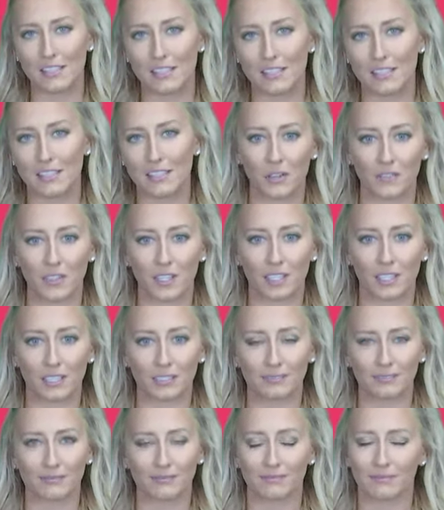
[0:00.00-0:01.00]

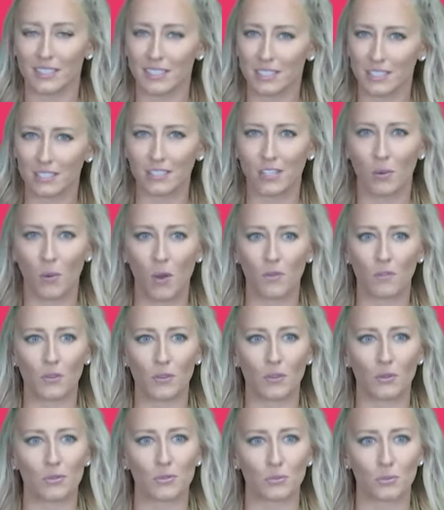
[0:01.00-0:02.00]
Trivia. Let's go over
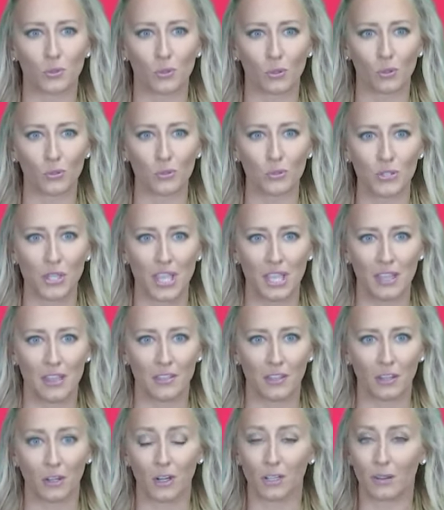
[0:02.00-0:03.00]
those rules.
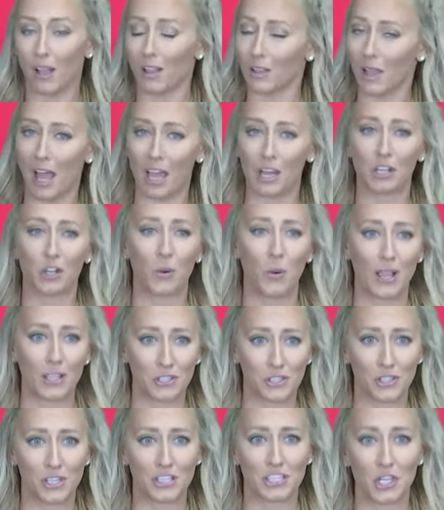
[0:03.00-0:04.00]
There are a lot of
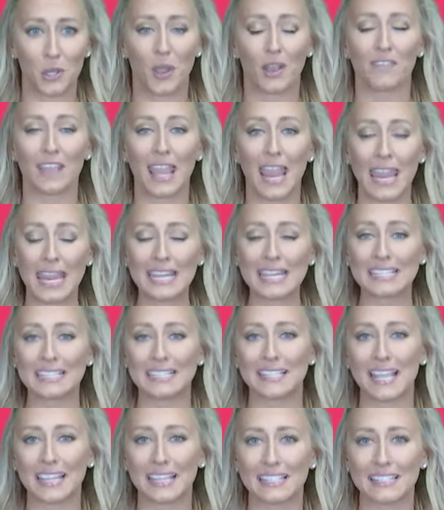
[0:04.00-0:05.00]
questions, and you have 8
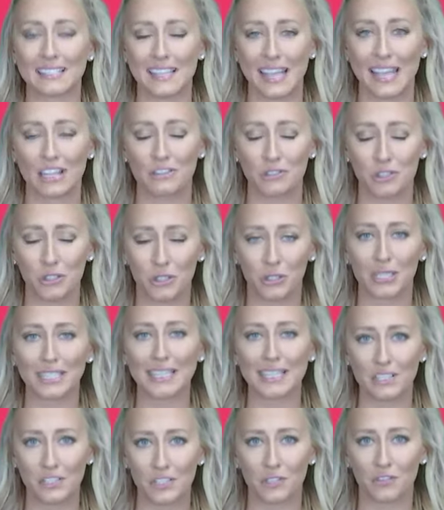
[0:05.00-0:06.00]
seconds to answer
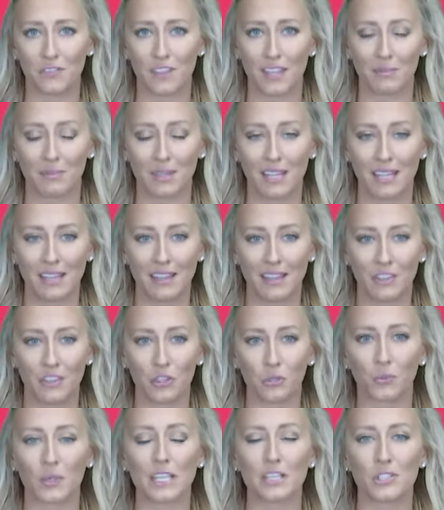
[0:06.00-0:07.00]
each of them.
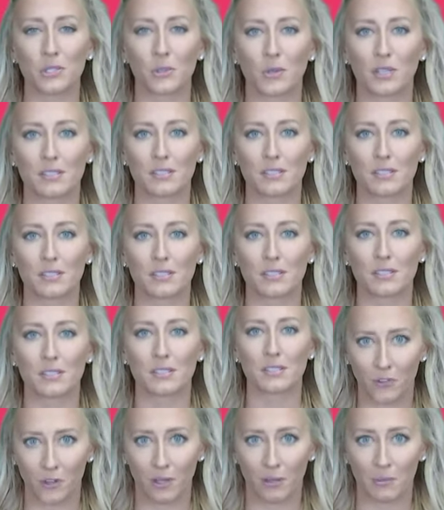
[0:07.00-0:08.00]
Pick
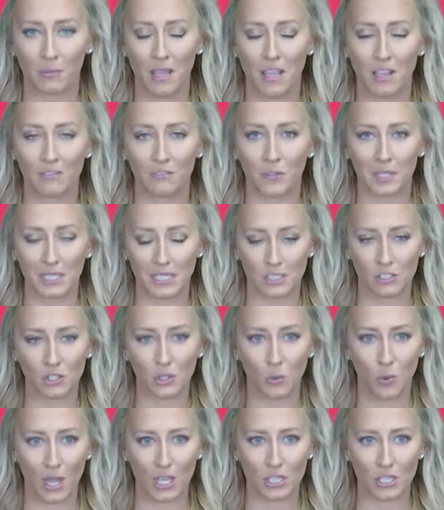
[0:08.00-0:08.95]
from each.